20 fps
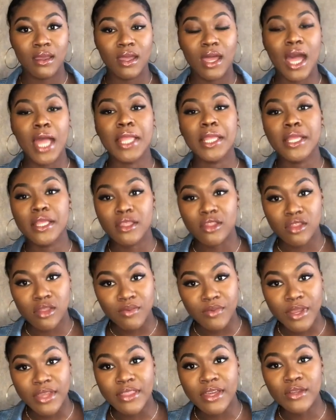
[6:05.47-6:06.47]
and you need to
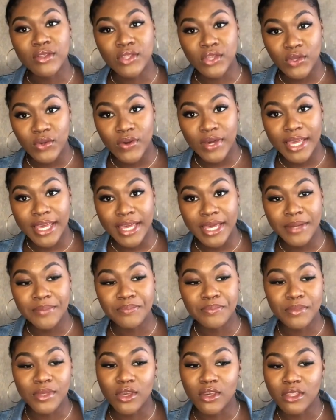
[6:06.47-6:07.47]
spray that onto your hair,
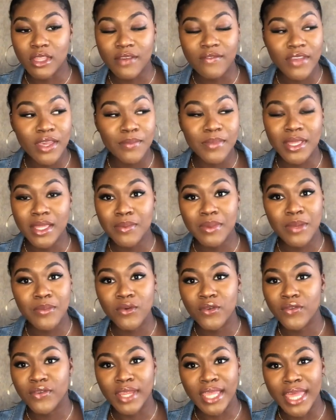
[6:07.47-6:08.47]
because I think many
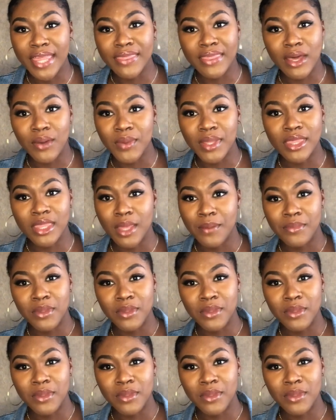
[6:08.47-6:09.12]
people forget that when they're